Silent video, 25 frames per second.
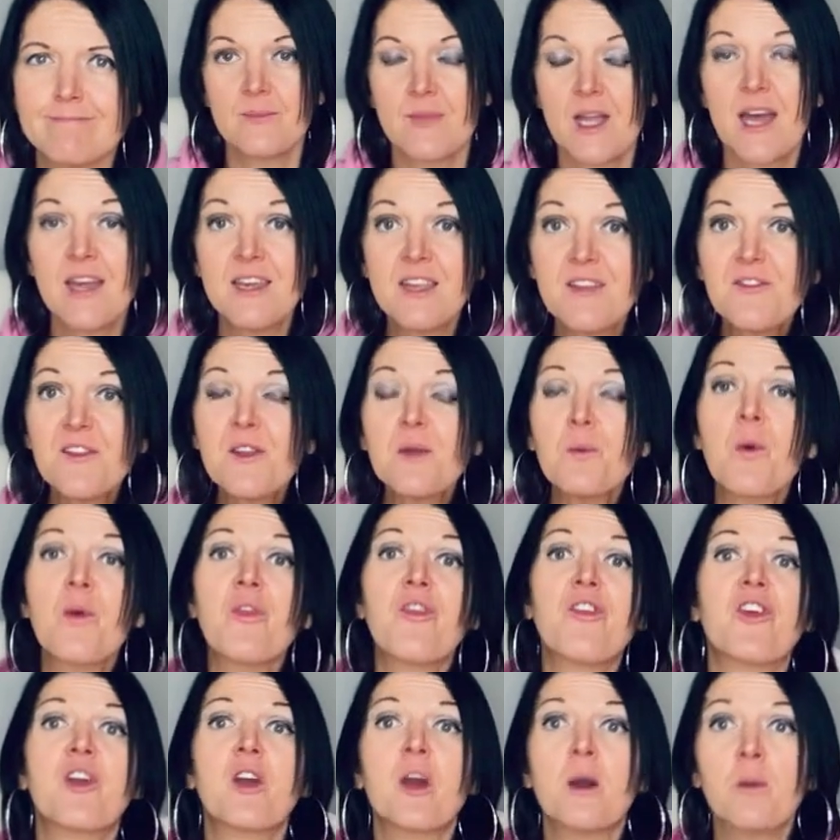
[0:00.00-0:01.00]
And if you want
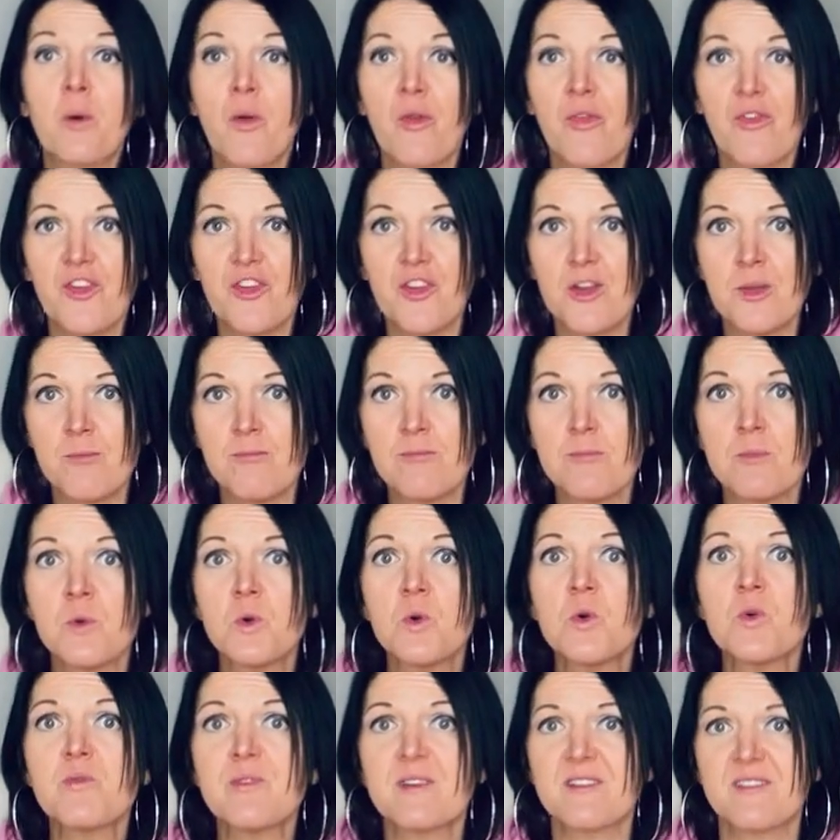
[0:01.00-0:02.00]
to go on to do
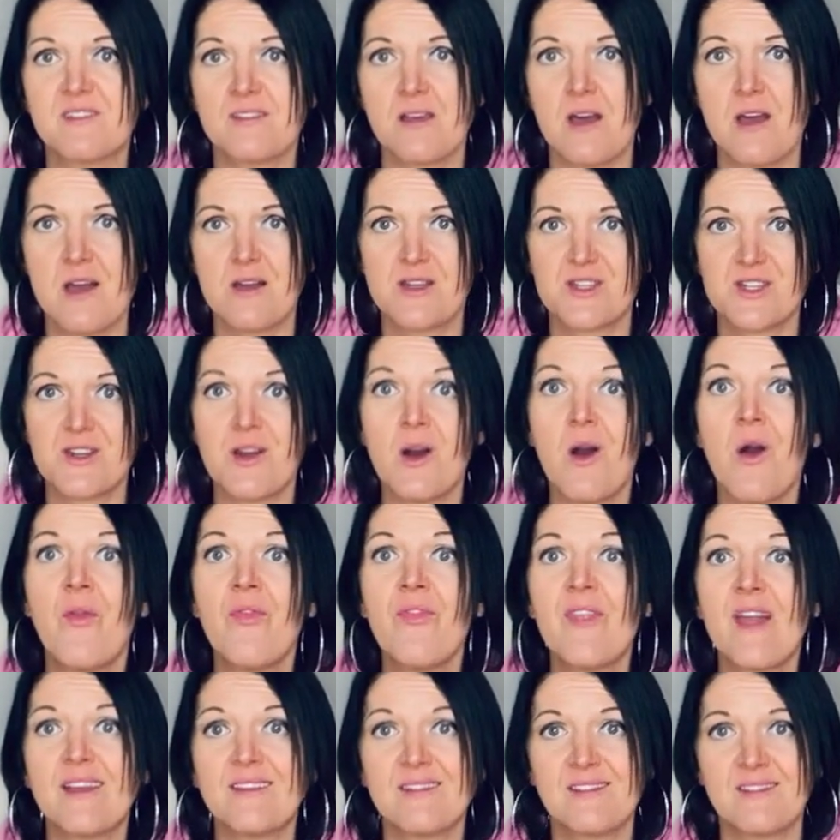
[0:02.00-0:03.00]
more research on
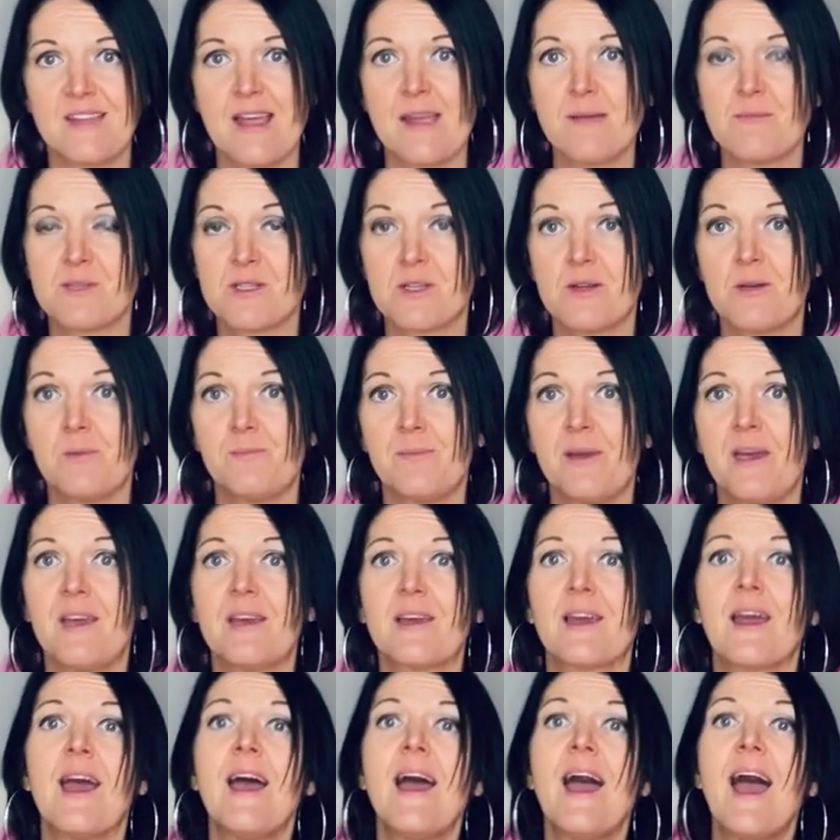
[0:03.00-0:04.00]
that same topic,